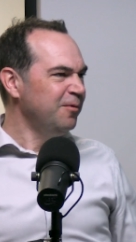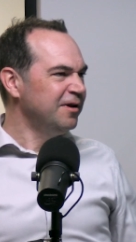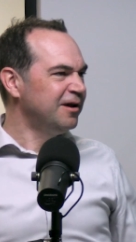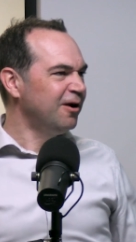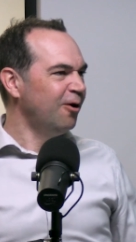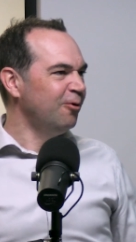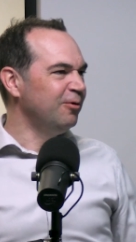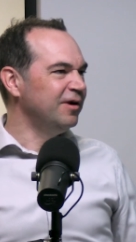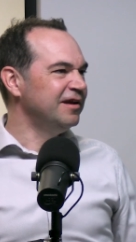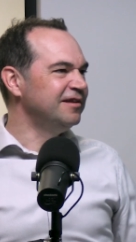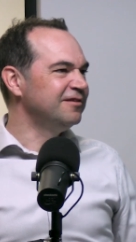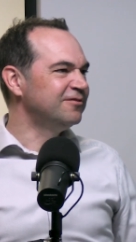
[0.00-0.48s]
we
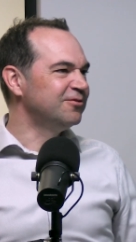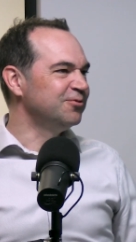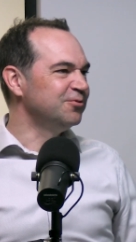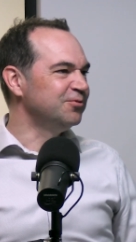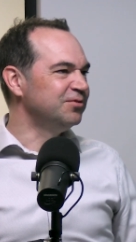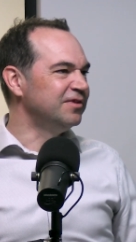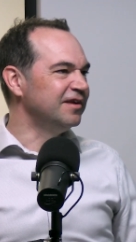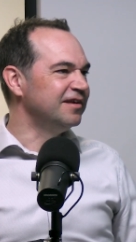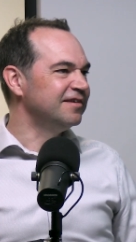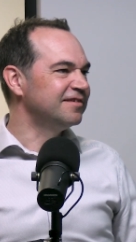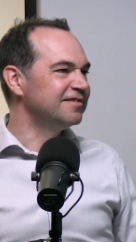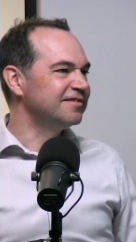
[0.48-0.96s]
go into
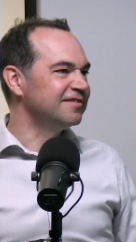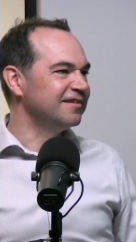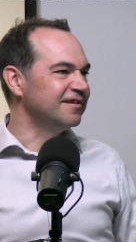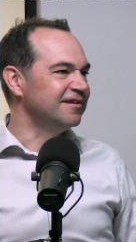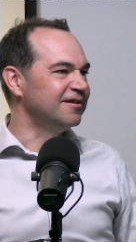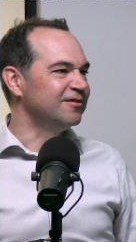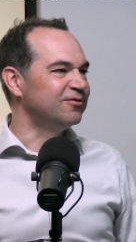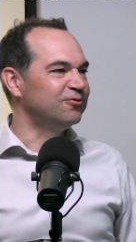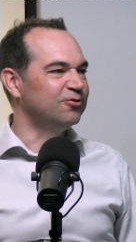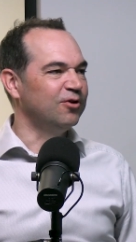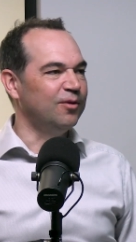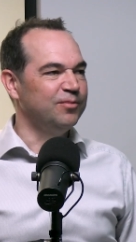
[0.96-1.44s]
this
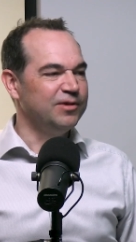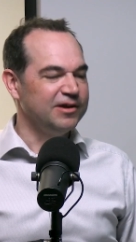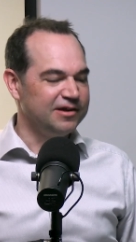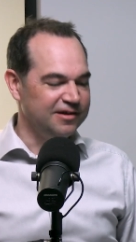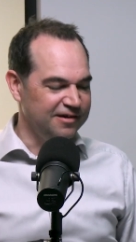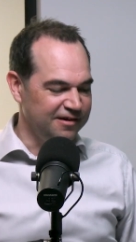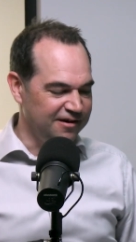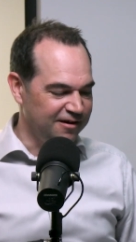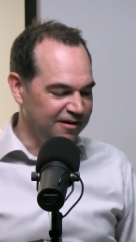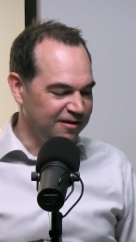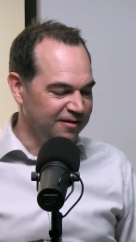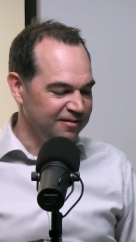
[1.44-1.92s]
topic
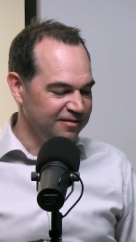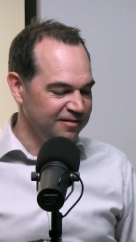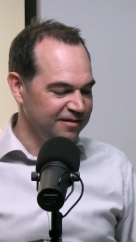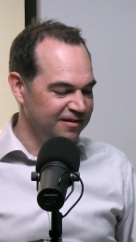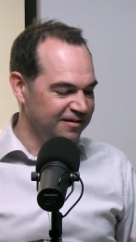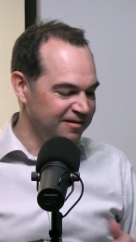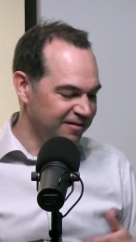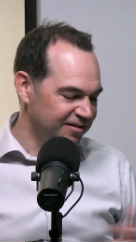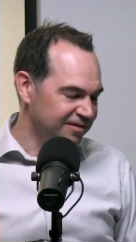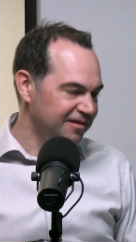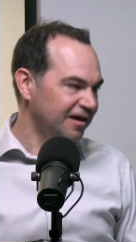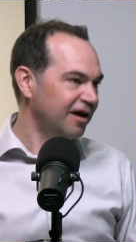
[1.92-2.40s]
here,
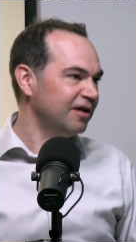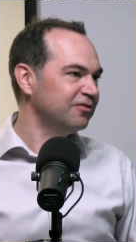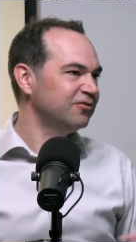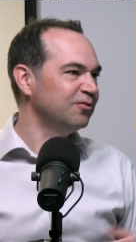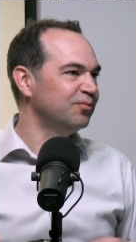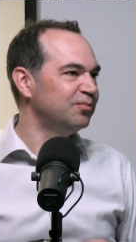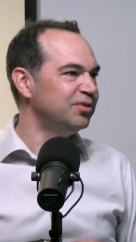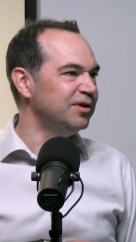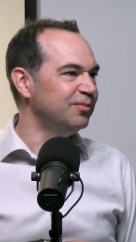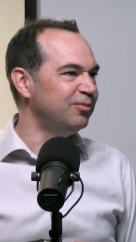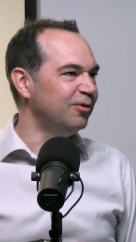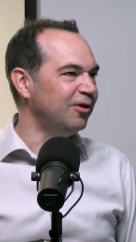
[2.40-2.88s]
there are
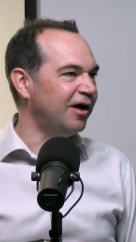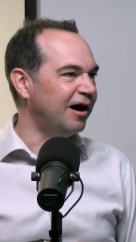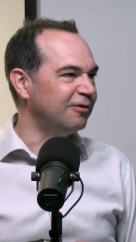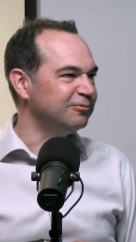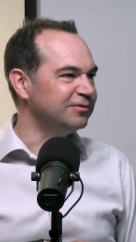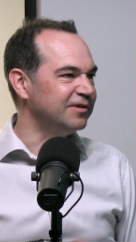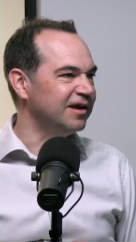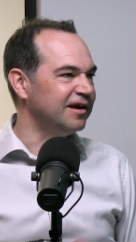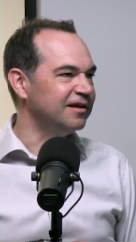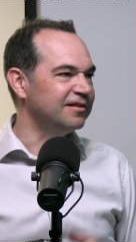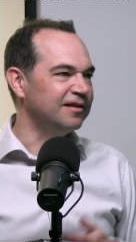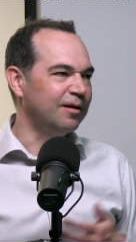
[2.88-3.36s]
some people
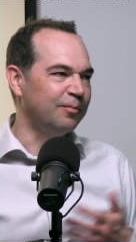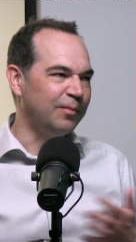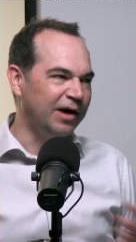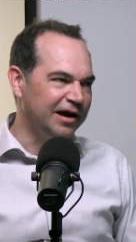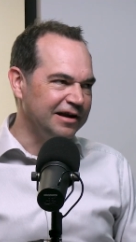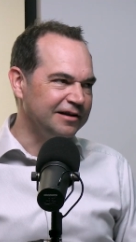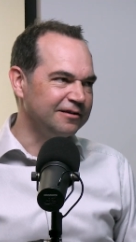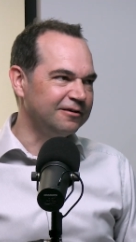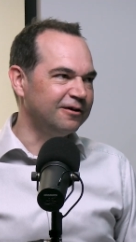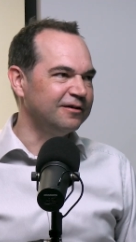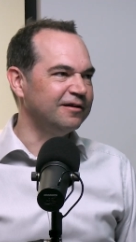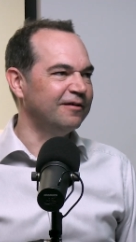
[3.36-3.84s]
out there that
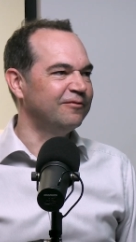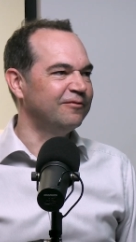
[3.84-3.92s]
might not